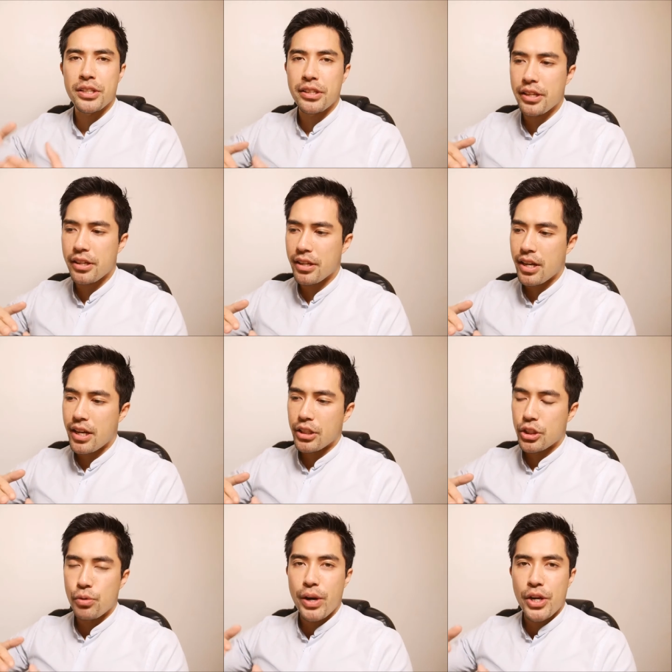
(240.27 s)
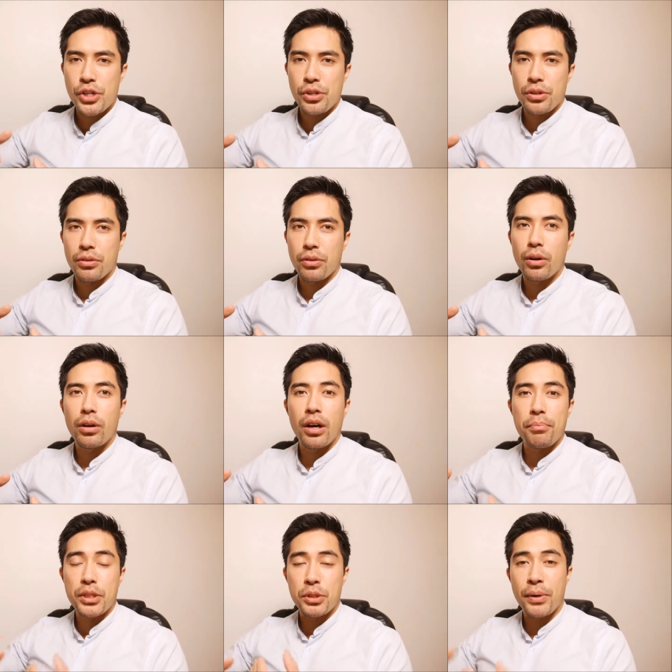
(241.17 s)
the duration
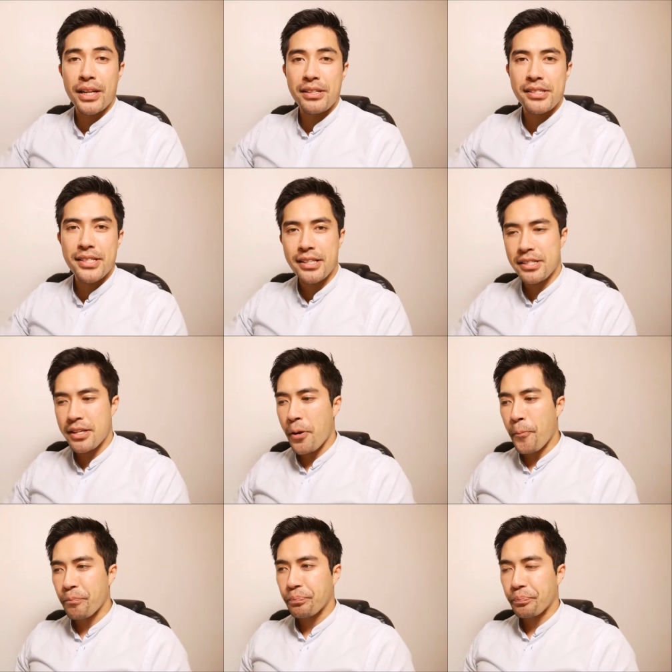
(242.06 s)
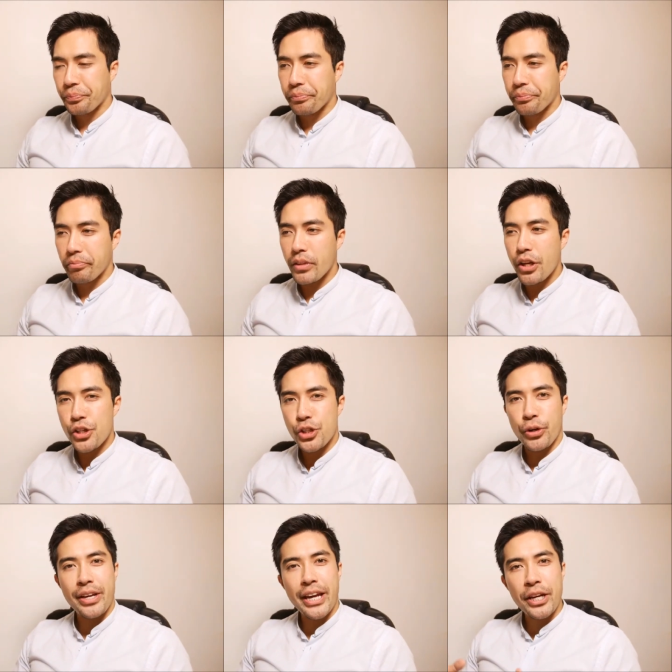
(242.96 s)
uh, between sets,
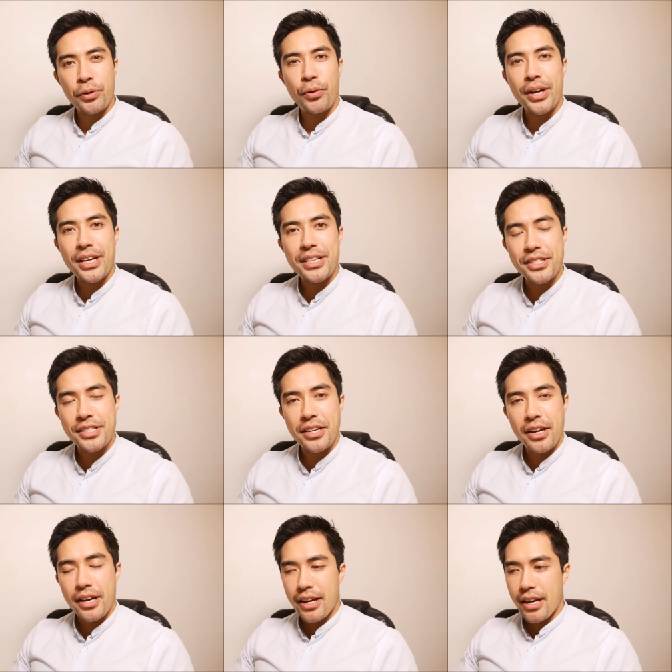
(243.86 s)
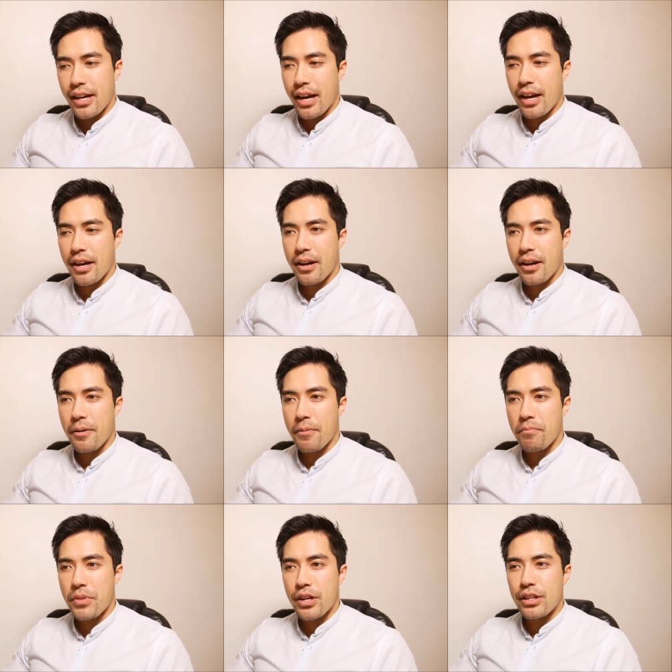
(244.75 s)
showed an increased,
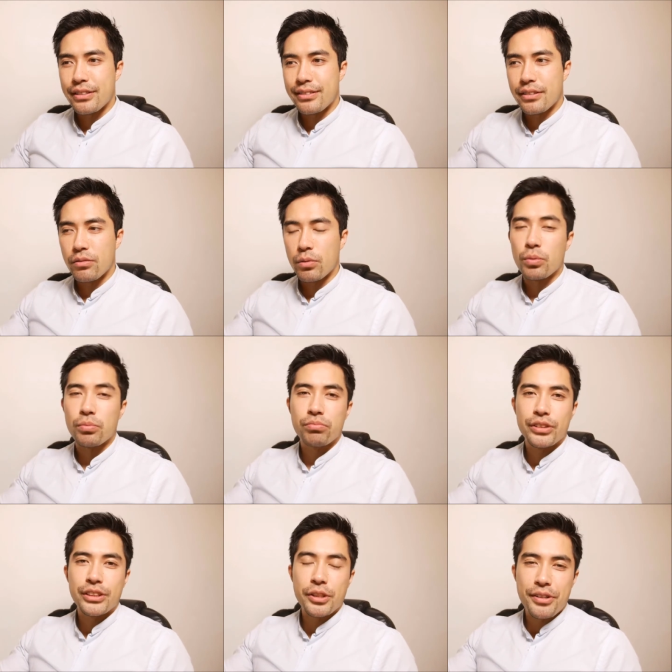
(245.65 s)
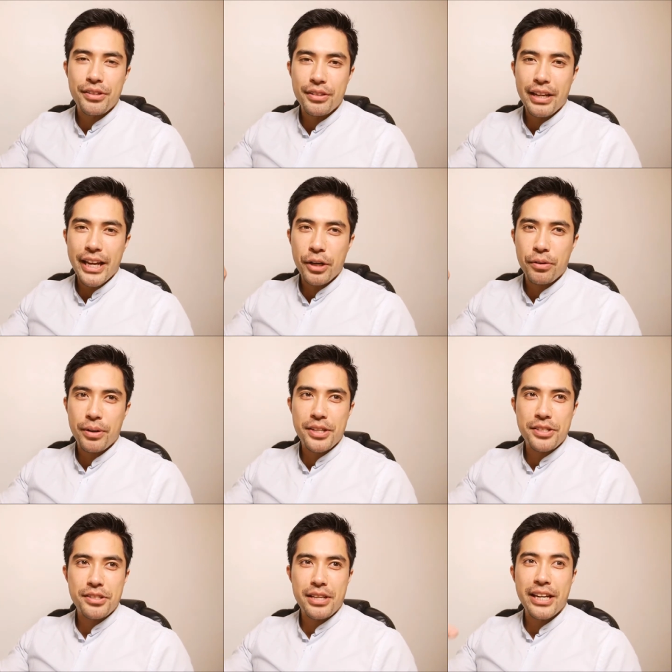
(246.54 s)
um, well, so
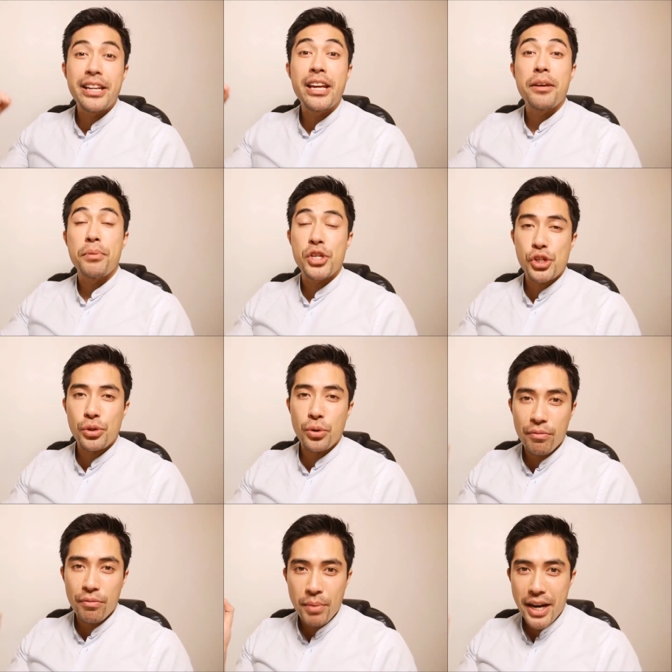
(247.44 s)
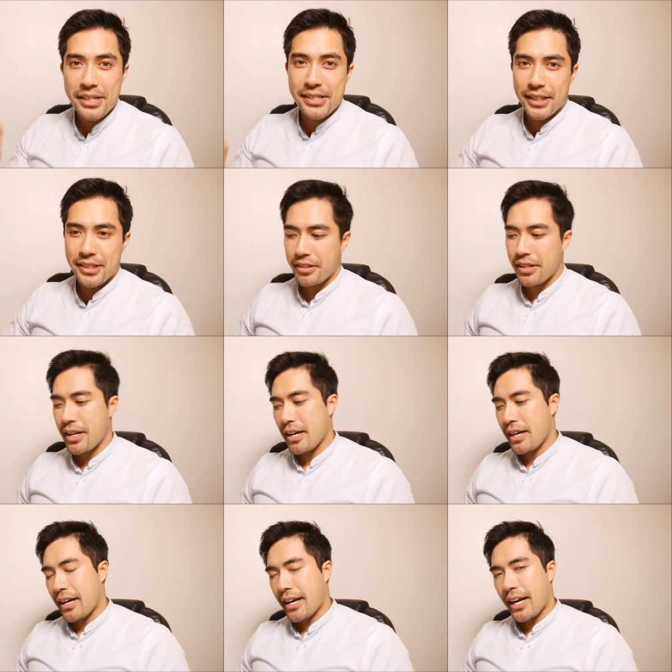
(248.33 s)
increased inhibition of myostatin,
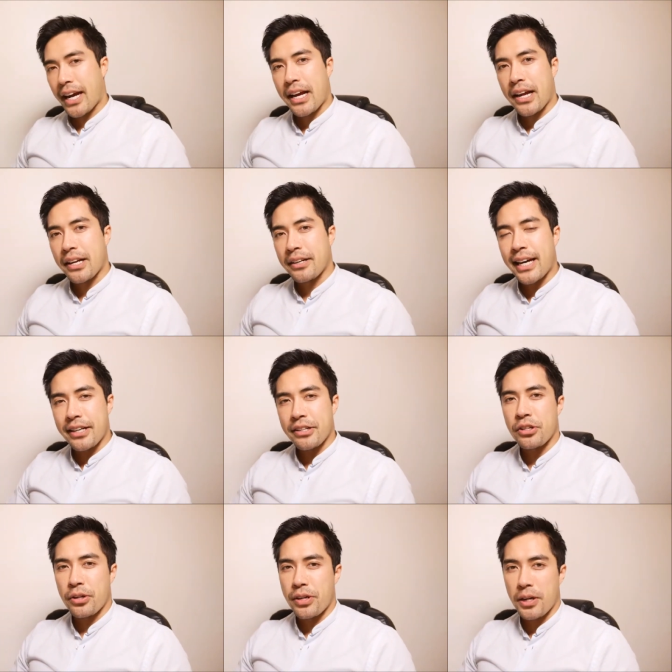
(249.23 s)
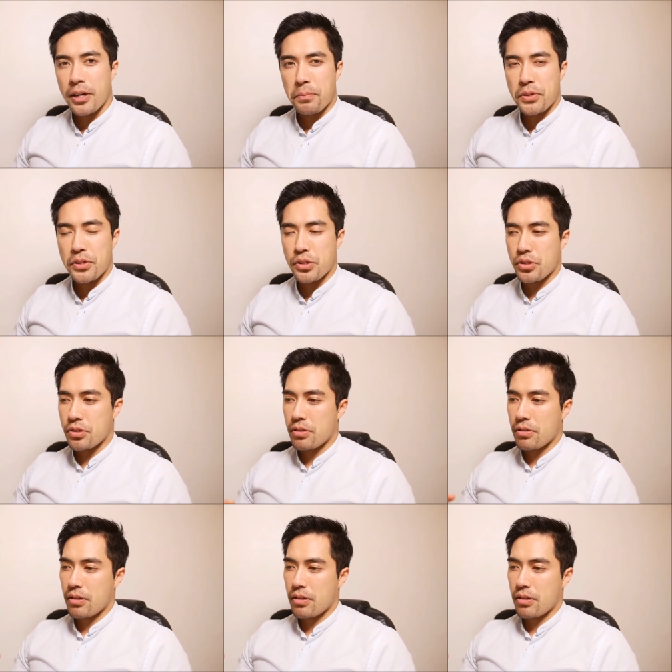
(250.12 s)
and that in turn helps,